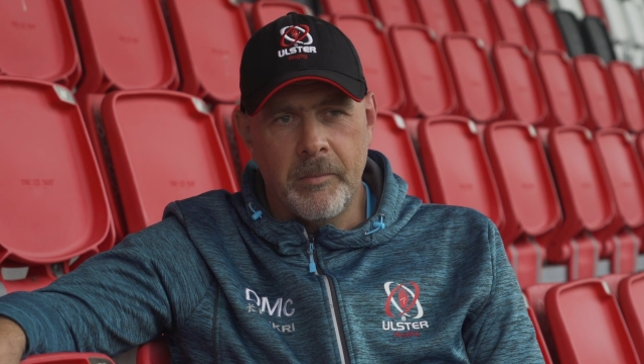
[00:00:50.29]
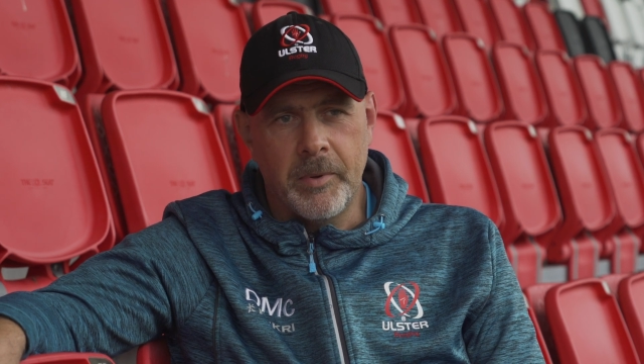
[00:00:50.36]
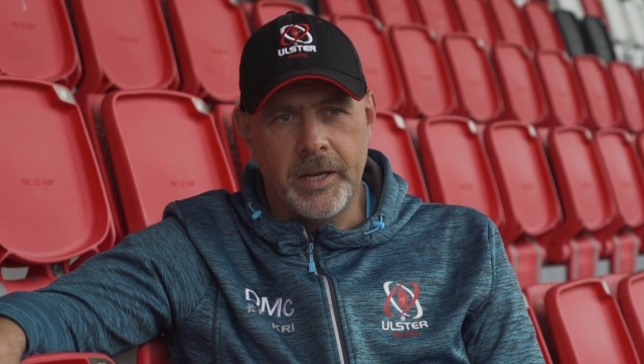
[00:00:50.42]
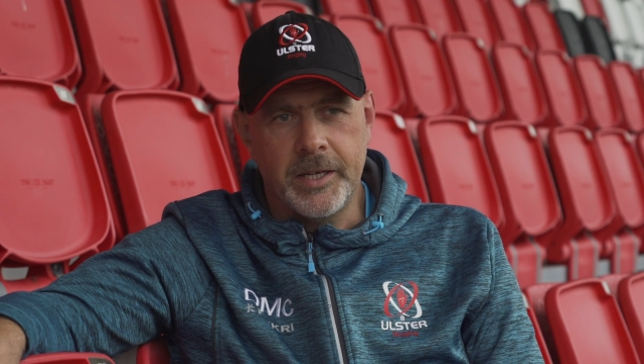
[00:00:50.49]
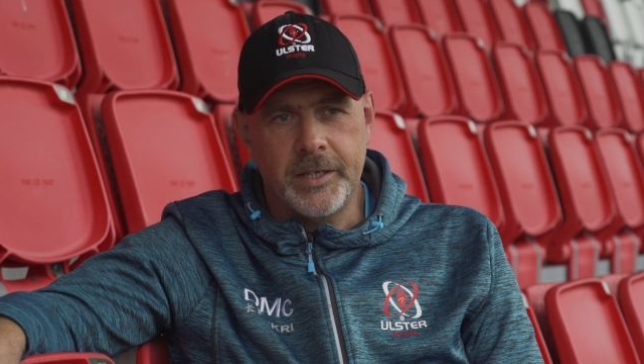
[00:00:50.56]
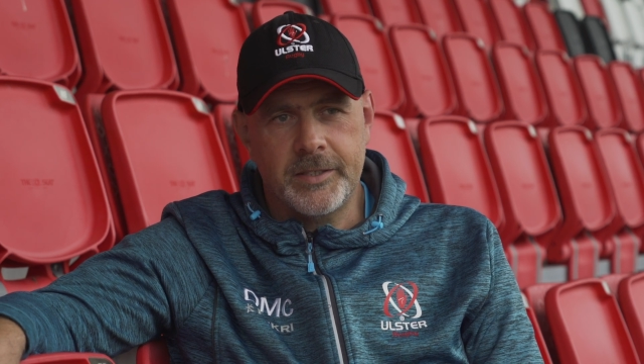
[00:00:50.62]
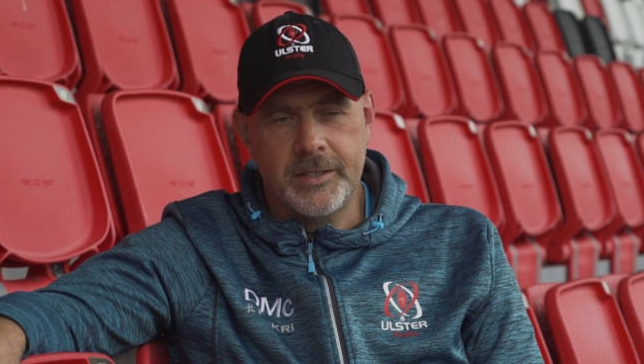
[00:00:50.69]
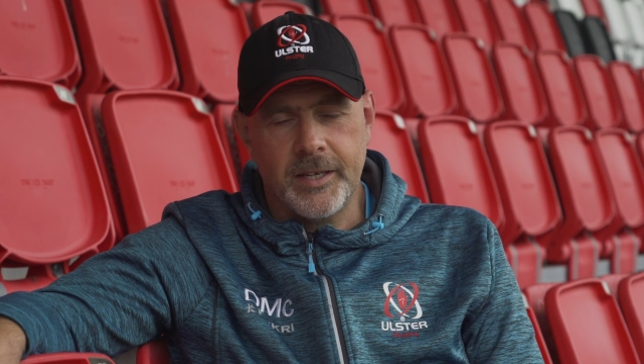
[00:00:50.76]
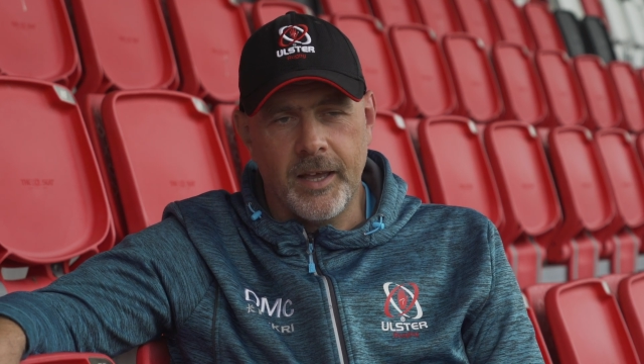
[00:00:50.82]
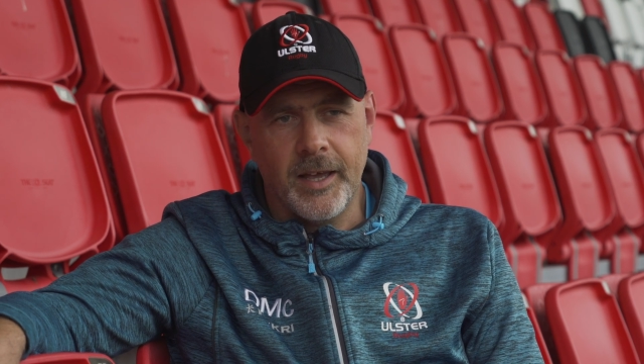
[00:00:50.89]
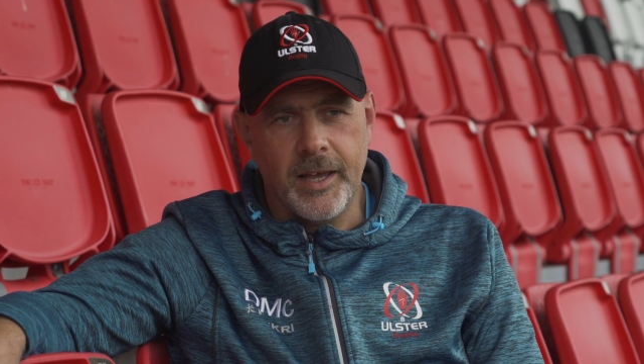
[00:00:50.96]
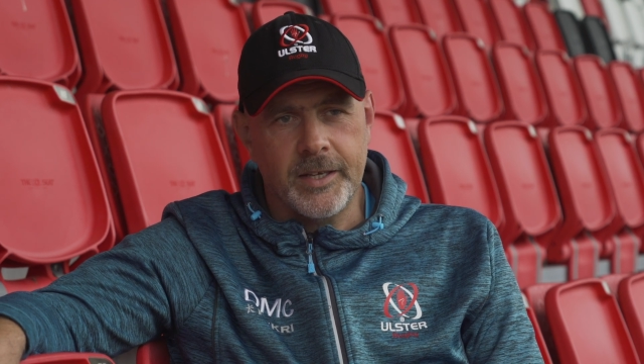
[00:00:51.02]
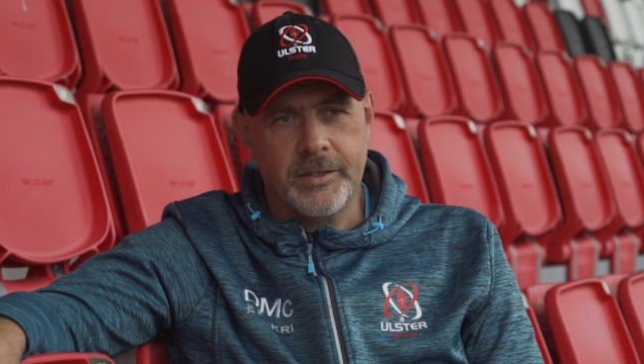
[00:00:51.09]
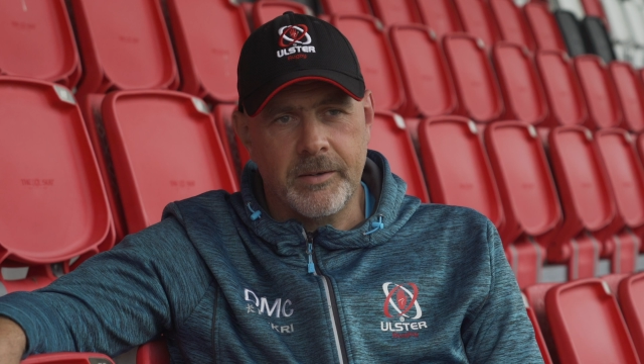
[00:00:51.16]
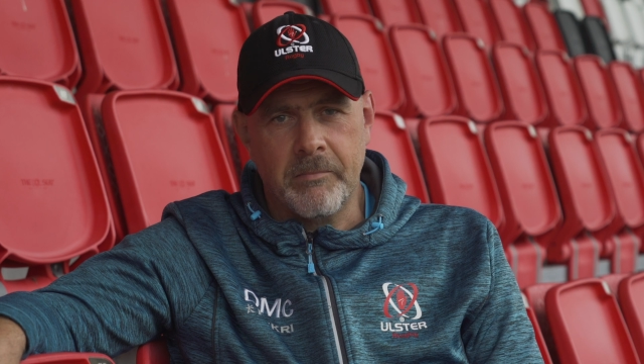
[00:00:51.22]
But it's
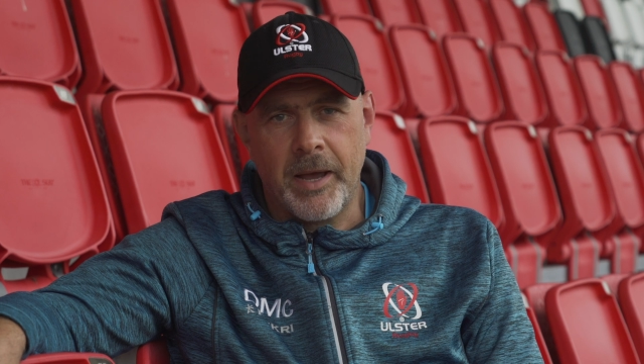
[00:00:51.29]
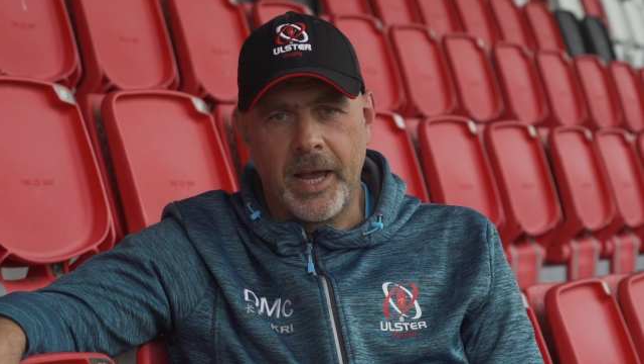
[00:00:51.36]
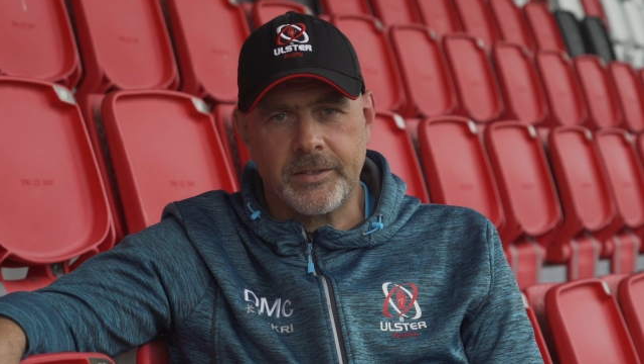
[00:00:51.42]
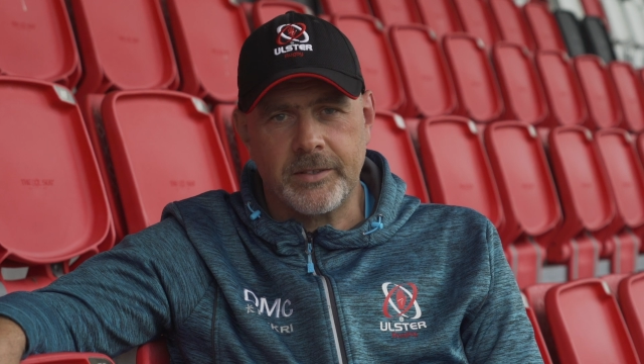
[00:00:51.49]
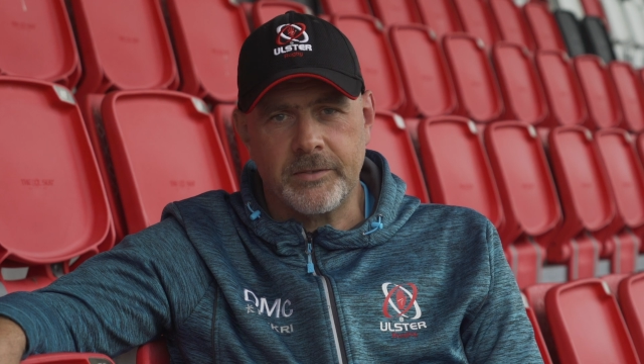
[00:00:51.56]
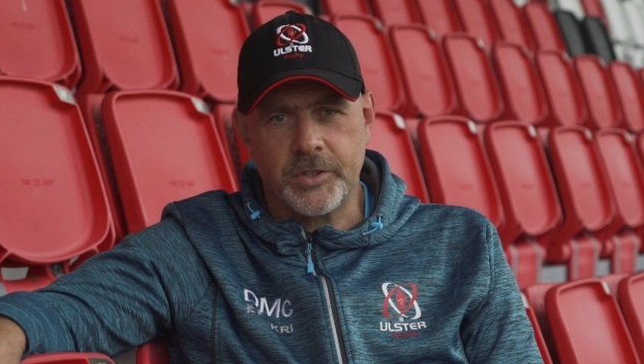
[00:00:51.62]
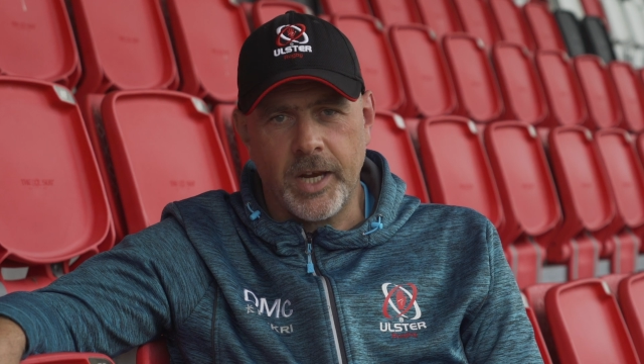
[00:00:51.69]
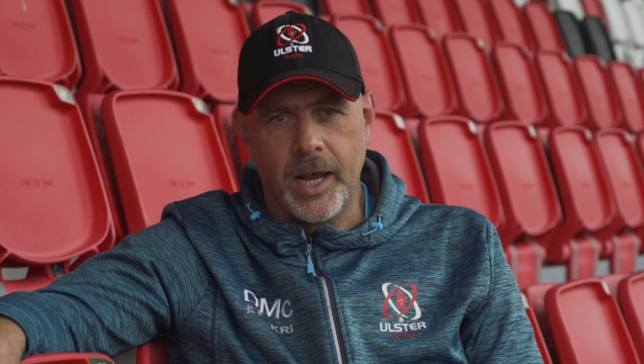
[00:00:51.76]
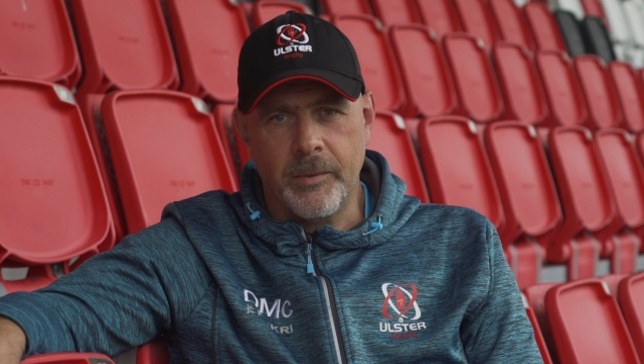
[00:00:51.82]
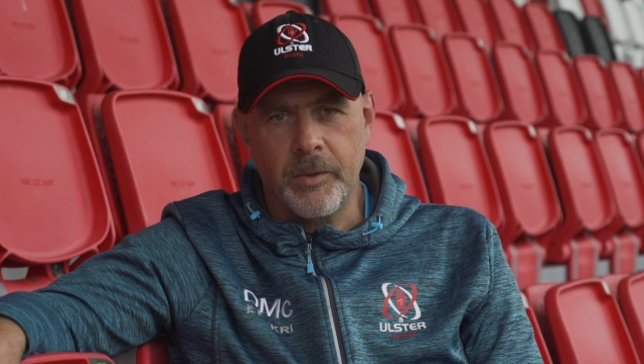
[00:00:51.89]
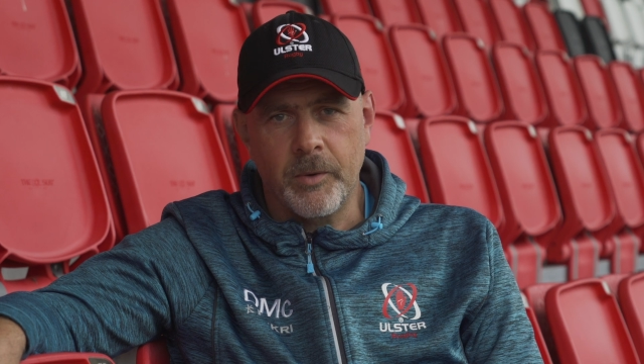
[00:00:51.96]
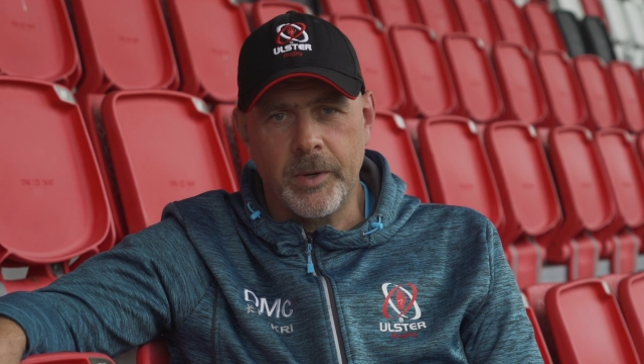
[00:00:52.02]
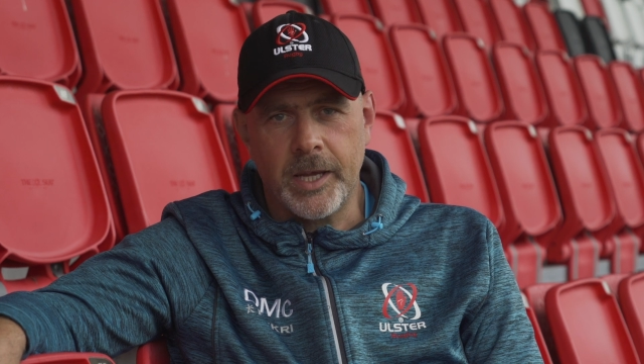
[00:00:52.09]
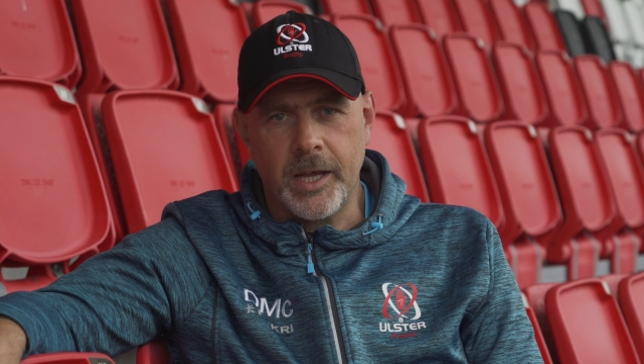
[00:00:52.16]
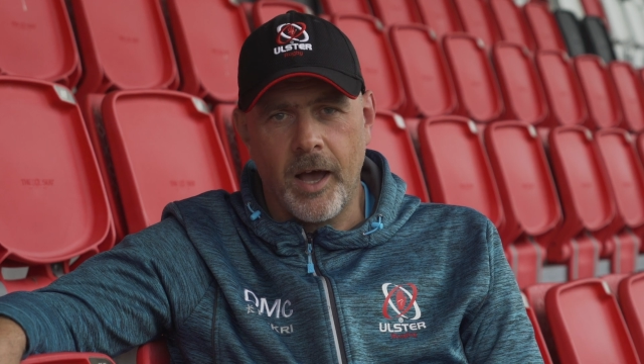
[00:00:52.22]
a massive shame
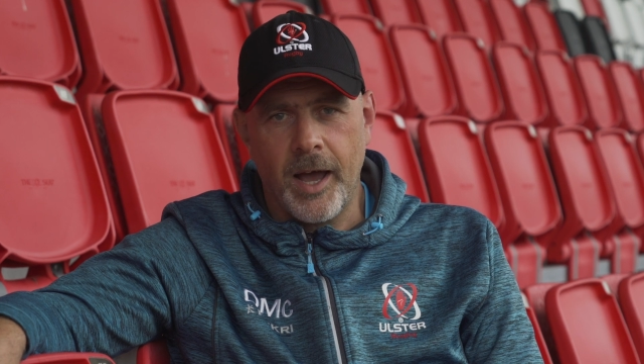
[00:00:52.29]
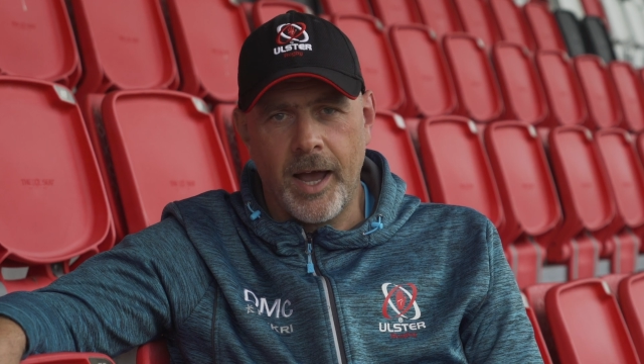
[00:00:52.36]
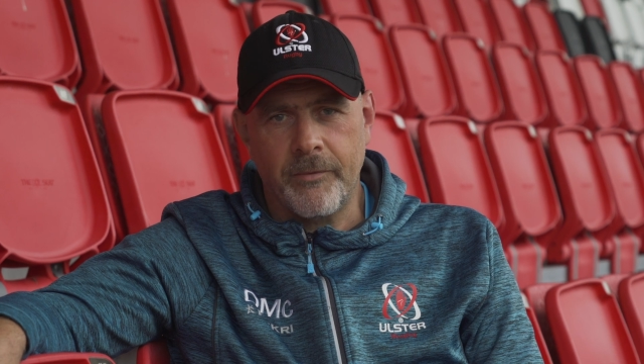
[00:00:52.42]
that we can't